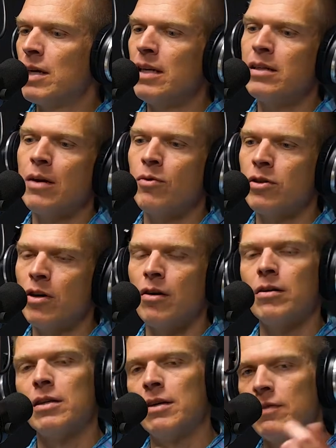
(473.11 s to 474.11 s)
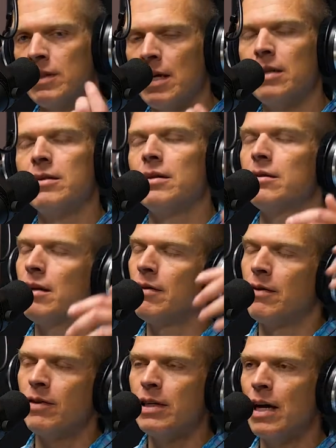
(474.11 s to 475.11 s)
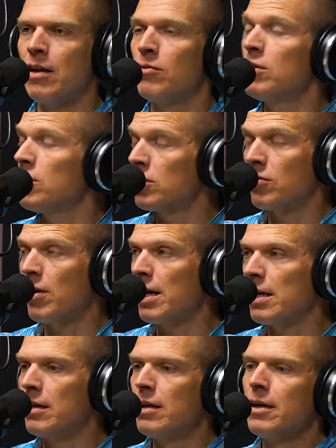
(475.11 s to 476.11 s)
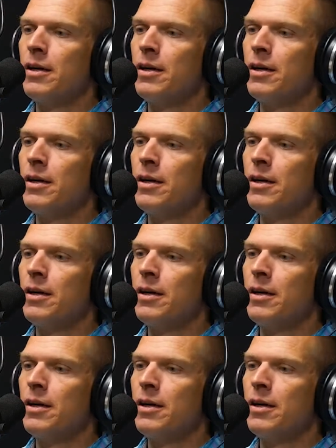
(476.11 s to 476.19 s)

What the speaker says: kids that were taught give a 10 cents out of every dollar, which is great.